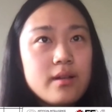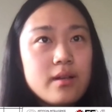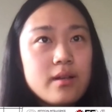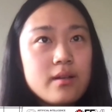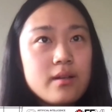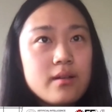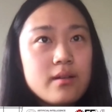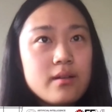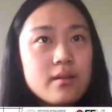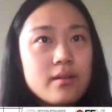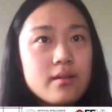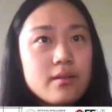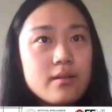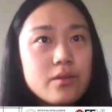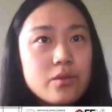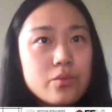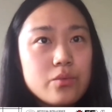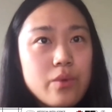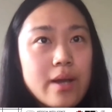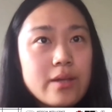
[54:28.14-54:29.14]

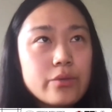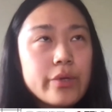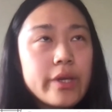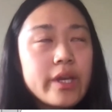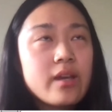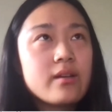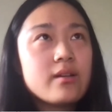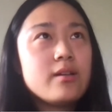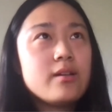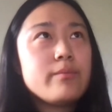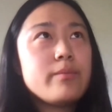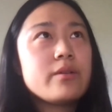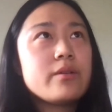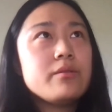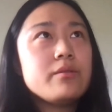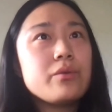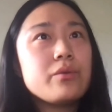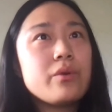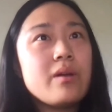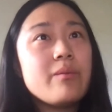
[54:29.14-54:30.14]
why do we care
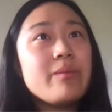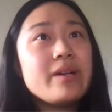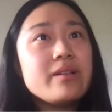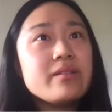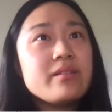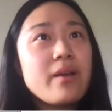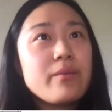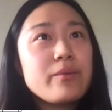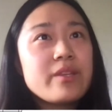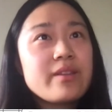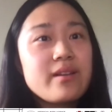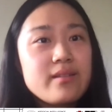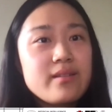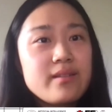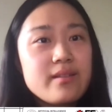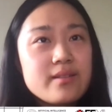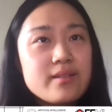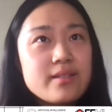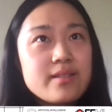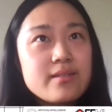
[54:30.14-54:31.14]
about the regret bound? I mean,
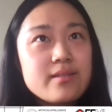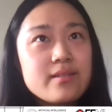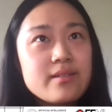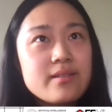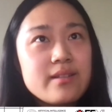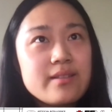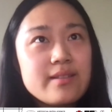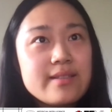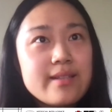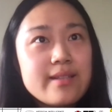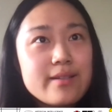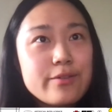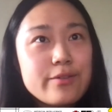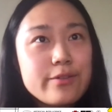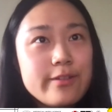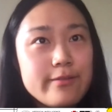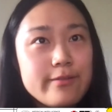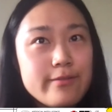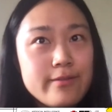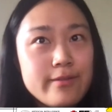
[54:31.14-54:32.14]
that's
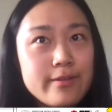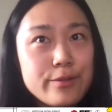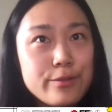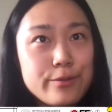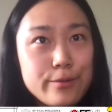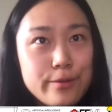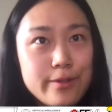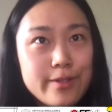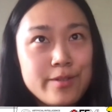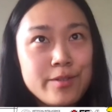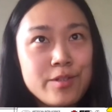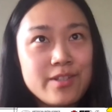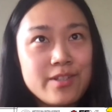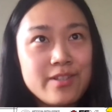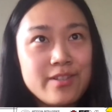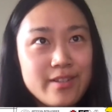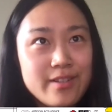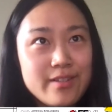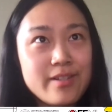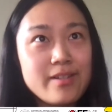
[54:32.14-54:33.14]
actually a good
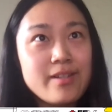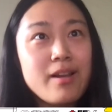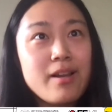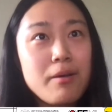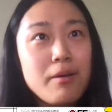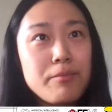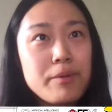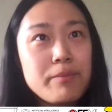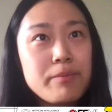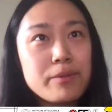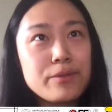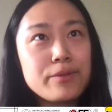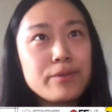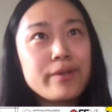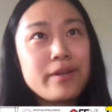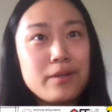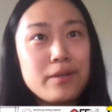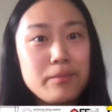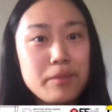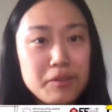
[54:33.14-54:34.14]
question, because a lot of people
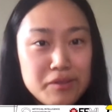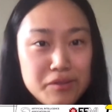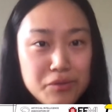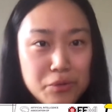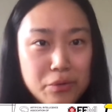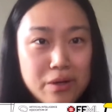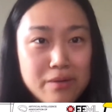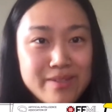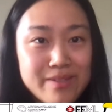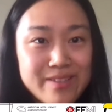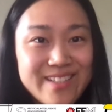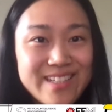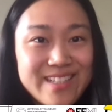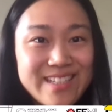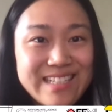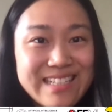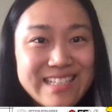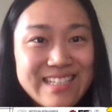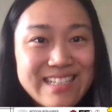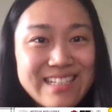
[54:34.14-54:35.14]
don't care about the regret
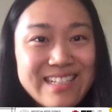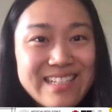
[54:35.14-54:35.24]
bound.